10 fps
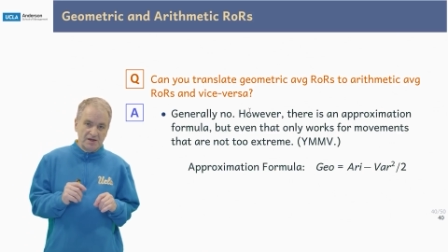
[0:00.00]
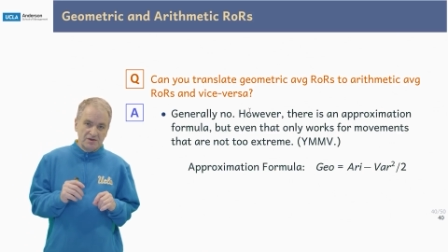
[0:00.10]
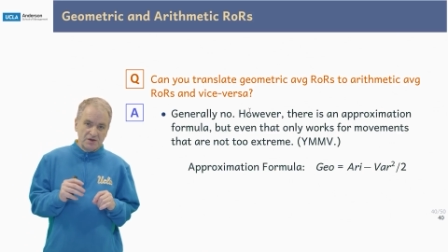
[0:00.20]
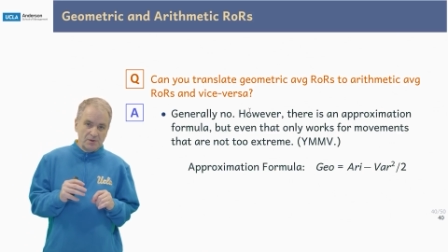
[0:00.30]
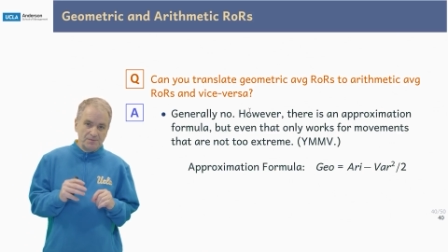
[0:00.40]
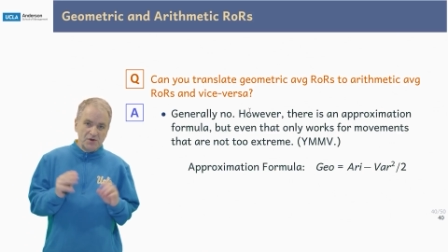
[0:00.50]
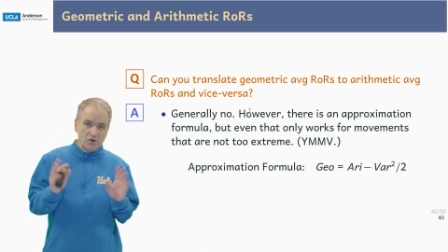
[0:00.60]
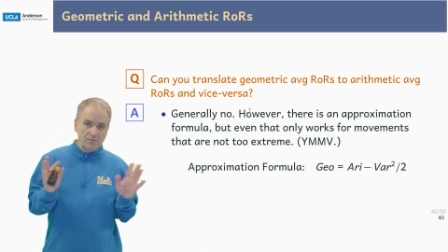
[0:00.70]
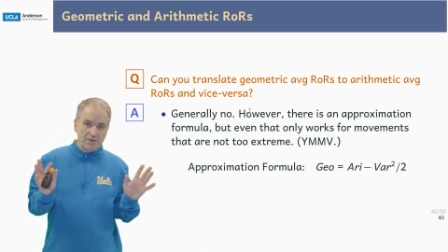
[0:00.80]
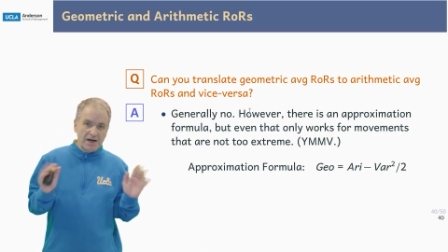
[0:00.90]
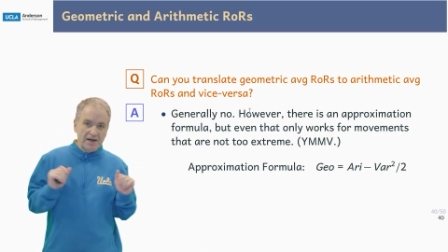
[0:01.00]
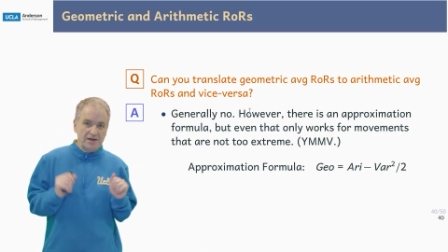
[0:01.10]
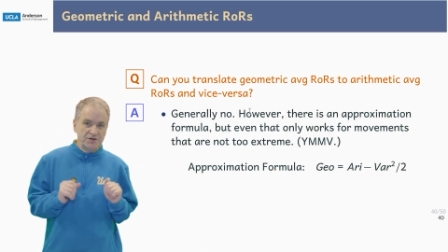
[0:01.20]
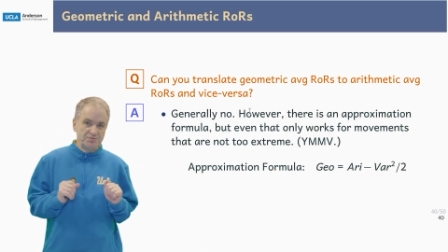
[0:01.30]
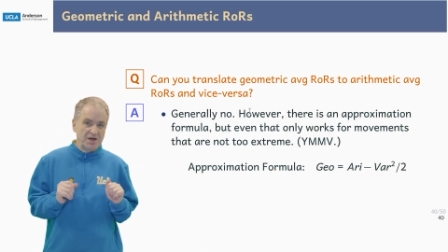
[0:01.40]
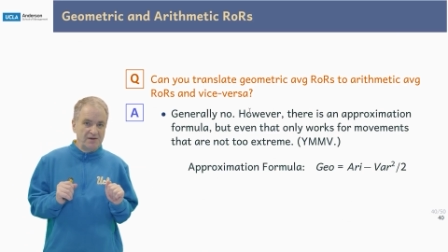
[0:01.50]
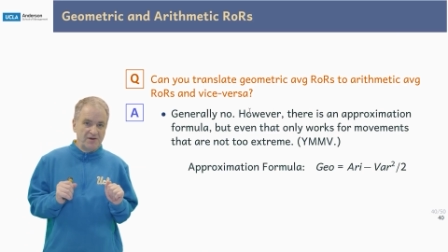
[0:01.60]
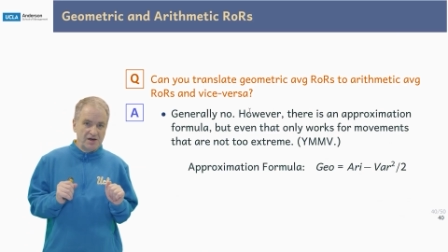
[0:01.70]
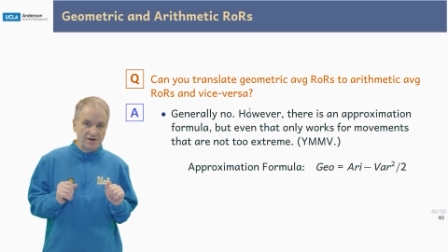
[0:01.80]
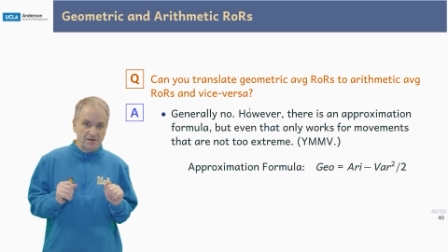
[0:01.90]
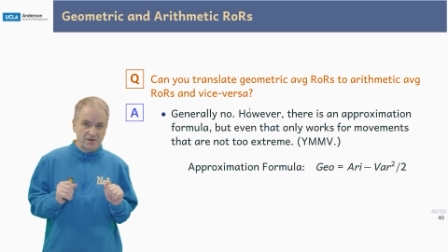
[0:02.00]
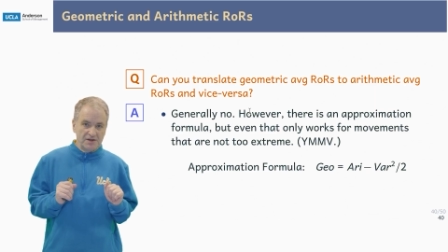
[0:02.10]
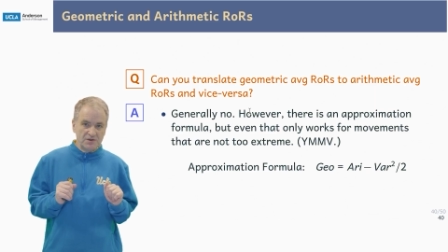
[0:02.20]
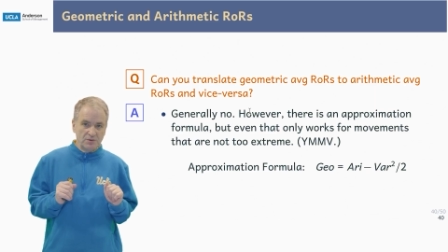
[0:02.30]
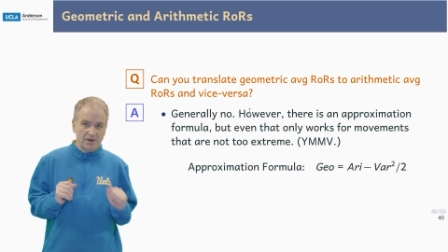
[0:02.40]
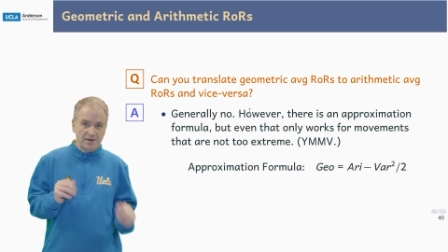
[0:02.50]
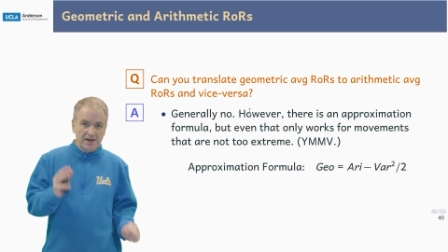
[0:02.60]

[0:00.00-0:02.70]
So your mileage may vary on this one.